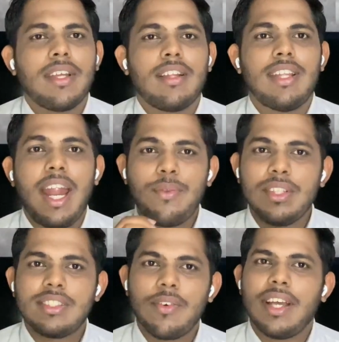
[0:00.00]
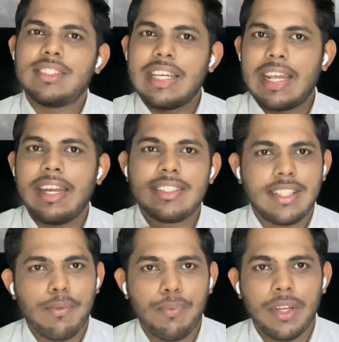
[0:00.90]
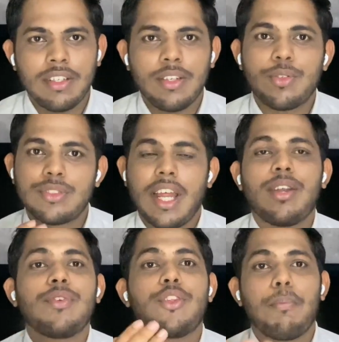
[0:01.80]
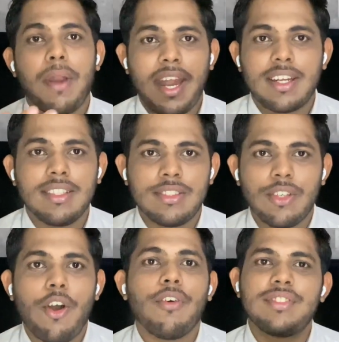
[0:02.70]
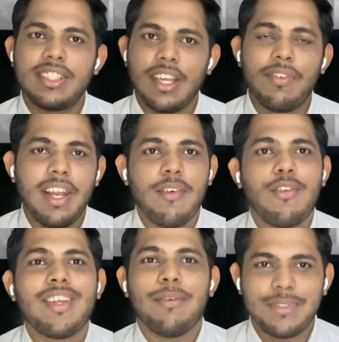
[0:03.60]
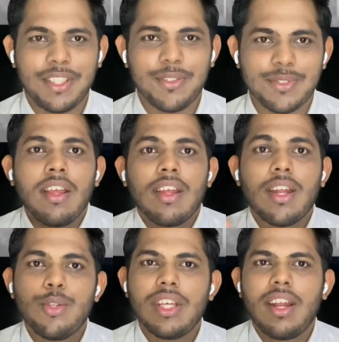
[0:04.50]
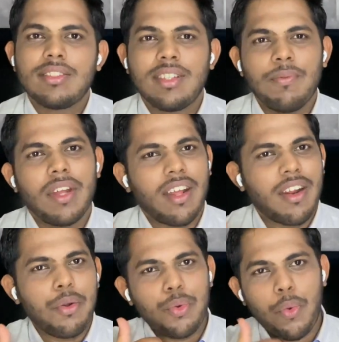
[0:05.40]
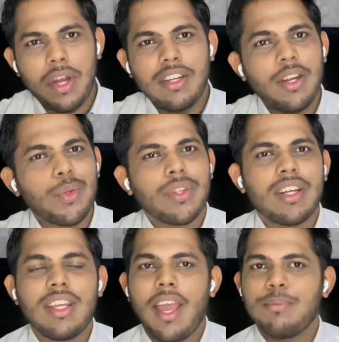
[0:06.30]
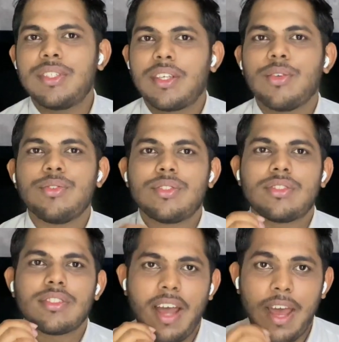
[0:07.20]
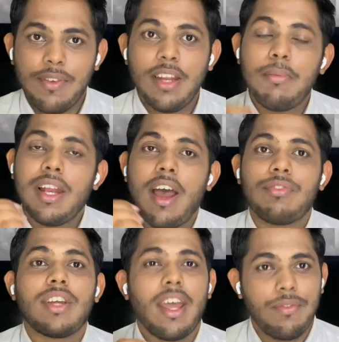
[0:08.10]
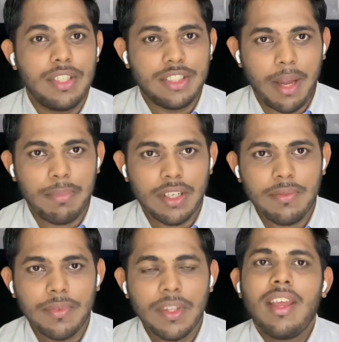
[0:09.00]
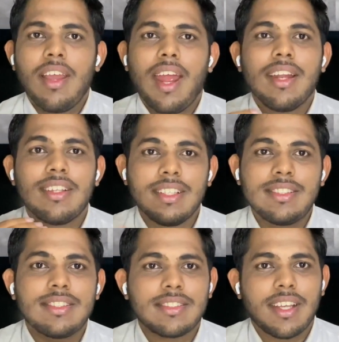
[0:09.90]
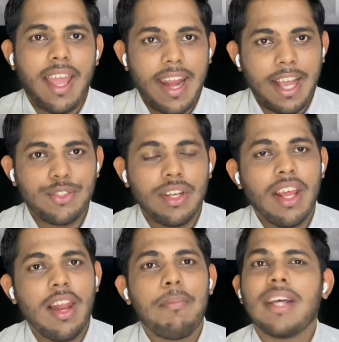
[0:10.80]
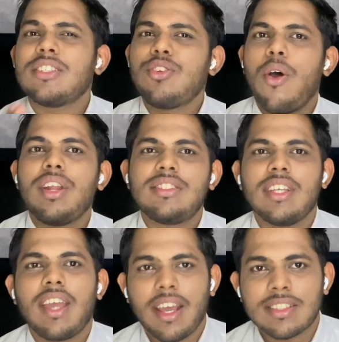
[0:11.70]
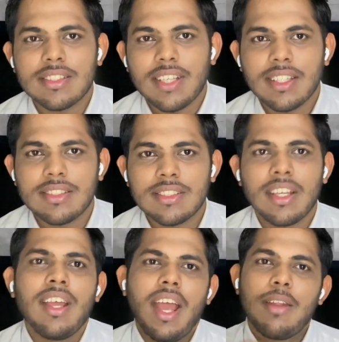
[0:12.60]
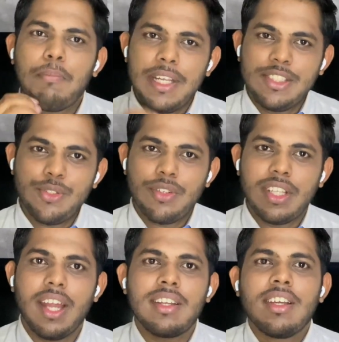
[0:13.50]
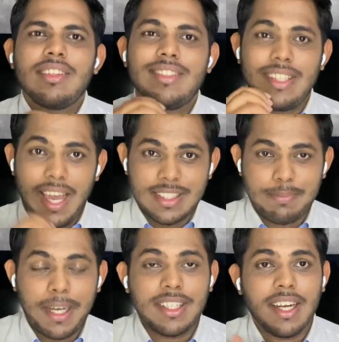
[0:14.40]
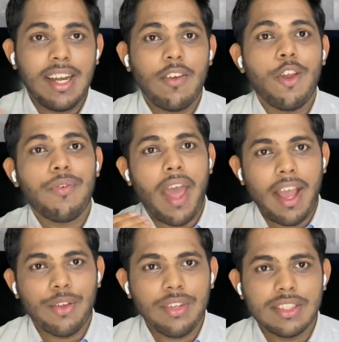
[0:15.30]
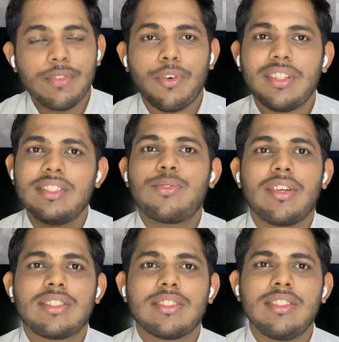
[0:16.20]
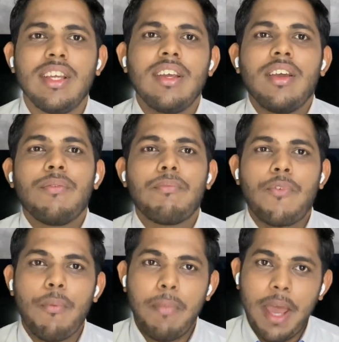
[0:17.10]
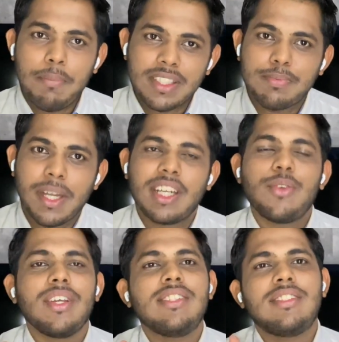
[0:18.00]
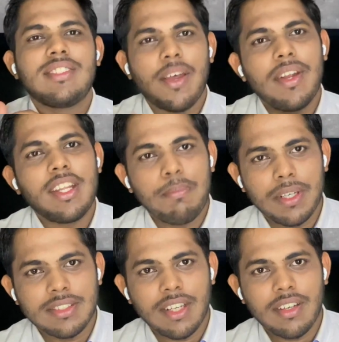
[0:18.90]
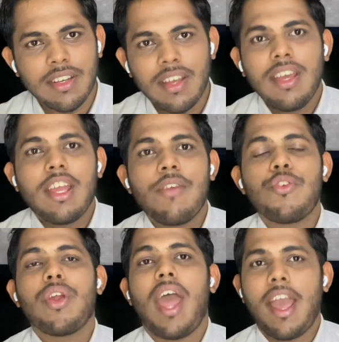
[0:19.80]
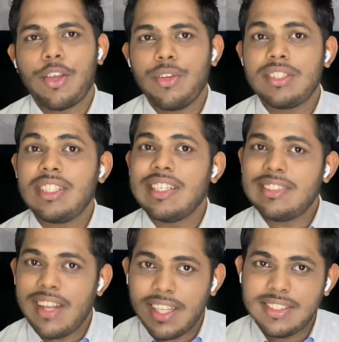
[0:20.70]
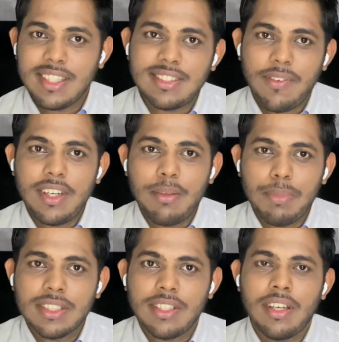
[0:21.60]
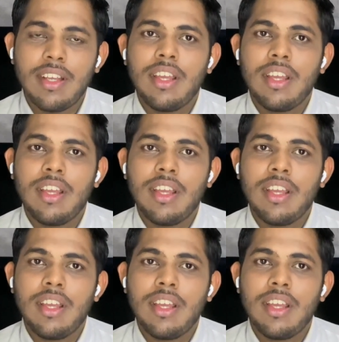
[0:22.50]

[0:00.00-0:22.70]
That will serve as a great step 1 to start with your practice of CFA Level 1 MCQs. Now there are somewhere around 20 to 30 MCQs available after every chapter, and this can actually help as a knowledge check exercise. And please note that the expected level of accuracy for this question, from my perspective, is 70%. If your accuracy is less than 70%,